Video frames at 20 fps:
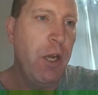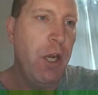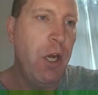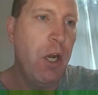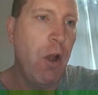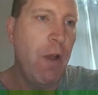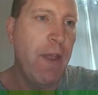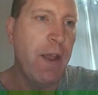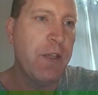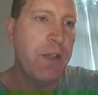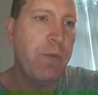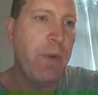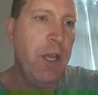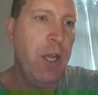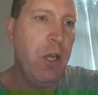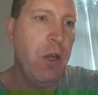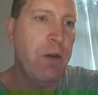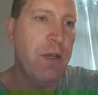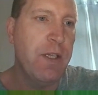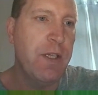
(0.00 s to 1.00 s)
you know, and that's
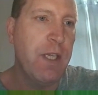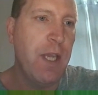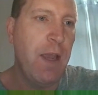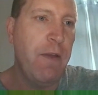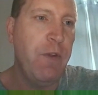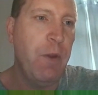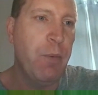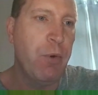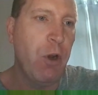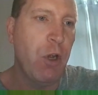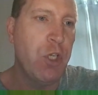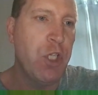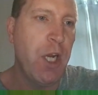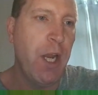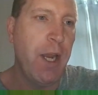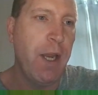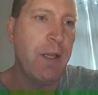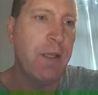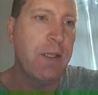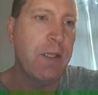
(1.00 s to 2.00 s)
where you're going to save your
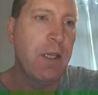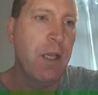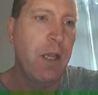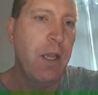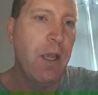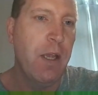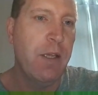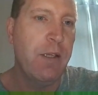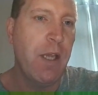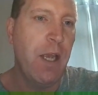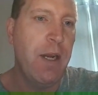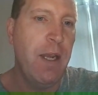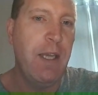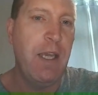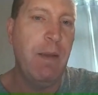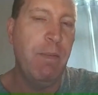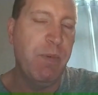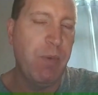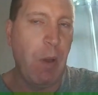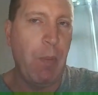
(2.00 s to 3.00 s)
project. And
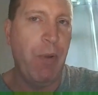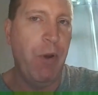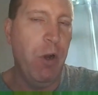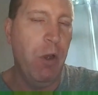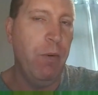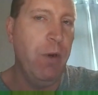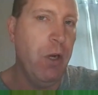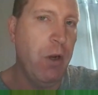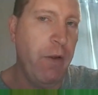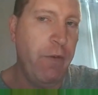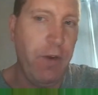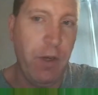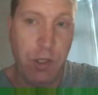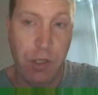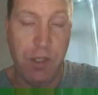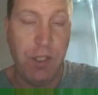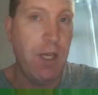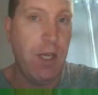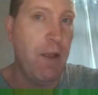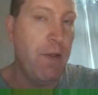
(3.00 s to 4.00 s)
it keeps popping up, you know, have
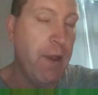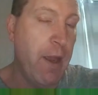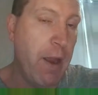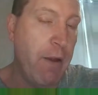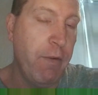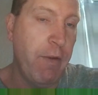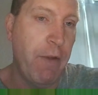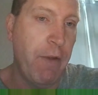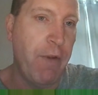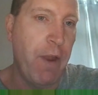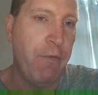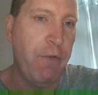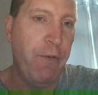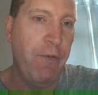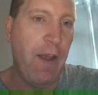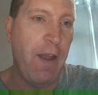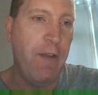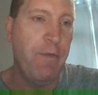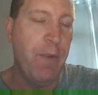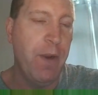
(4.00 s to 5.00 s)
you just seen there
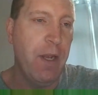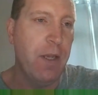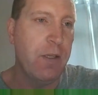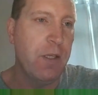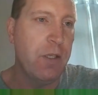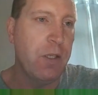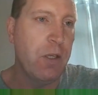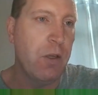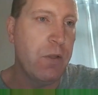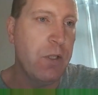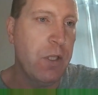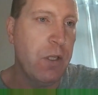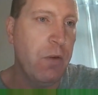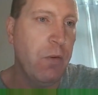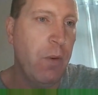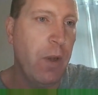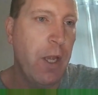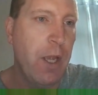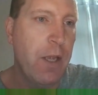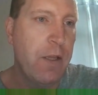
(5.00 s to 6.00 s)
every 5 minutes or so
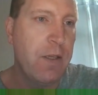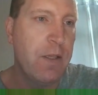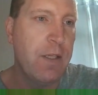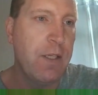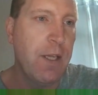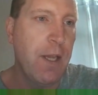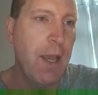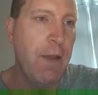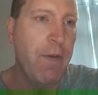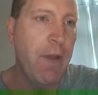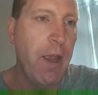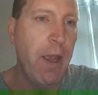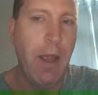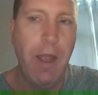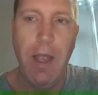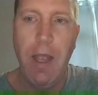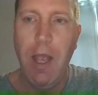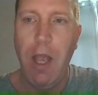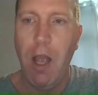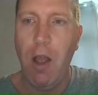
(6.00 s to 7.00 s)
to save
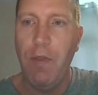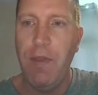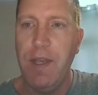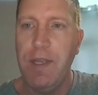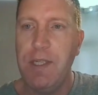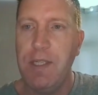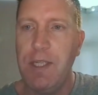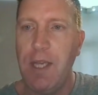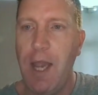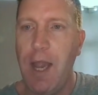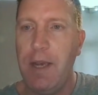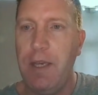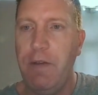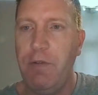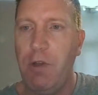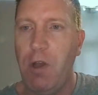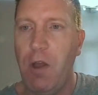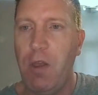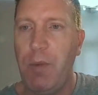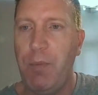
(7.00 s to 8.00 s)
it. On this
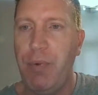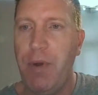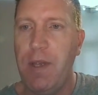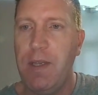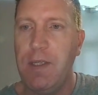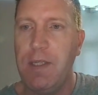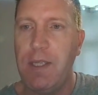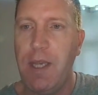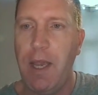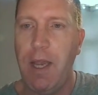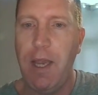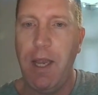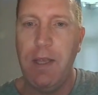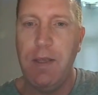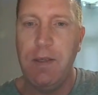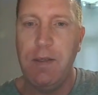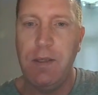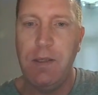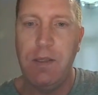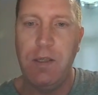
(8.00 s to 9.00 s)
side, you've got the print
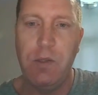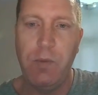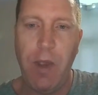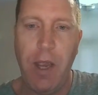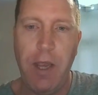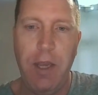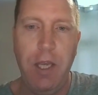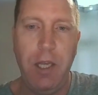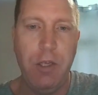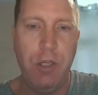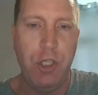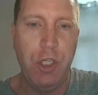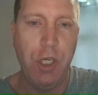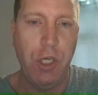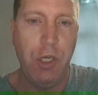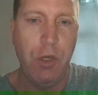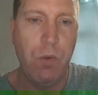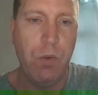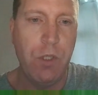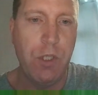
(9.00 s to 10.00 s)
settings. This is where you can
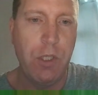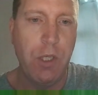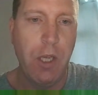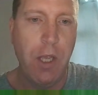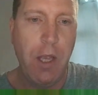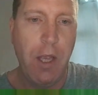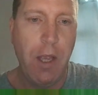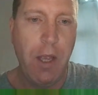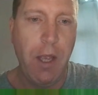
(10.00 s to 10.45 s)
choose